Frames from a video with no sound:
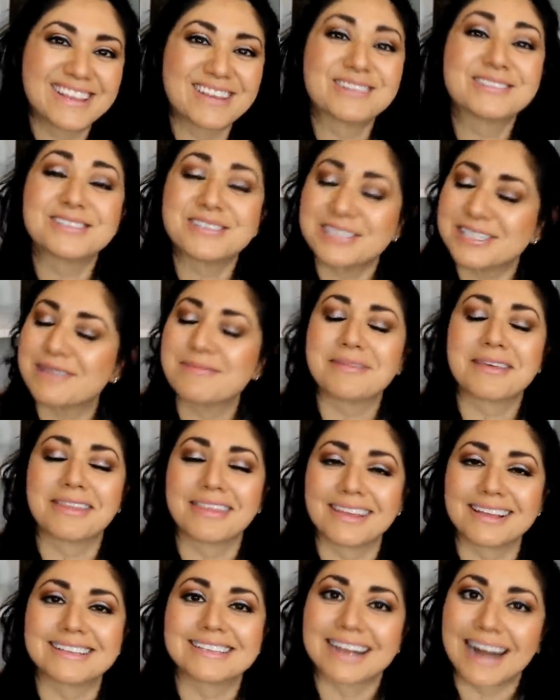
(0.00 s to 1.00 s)
those are some of the
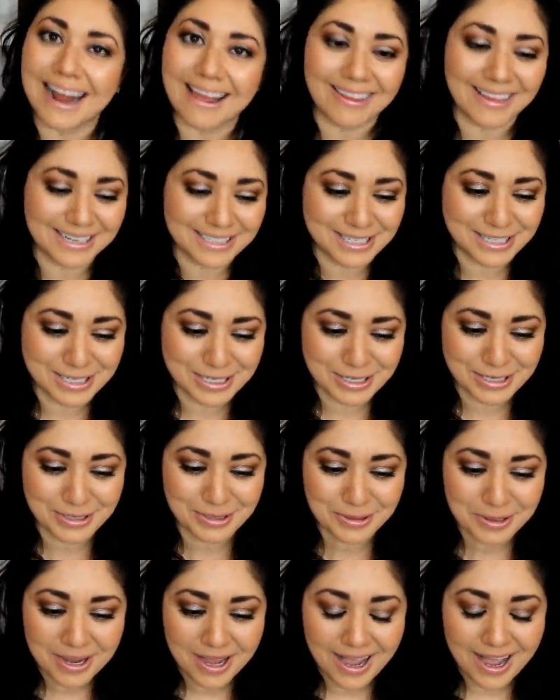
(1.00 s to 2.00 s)
things that I like to
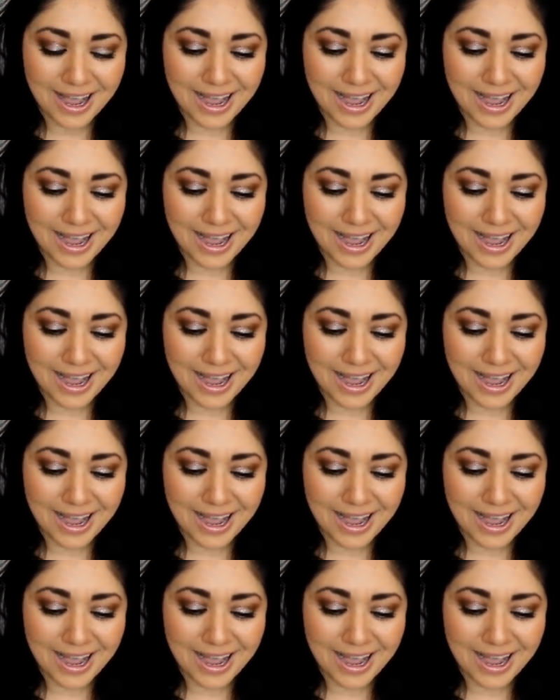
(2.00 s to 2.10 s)
do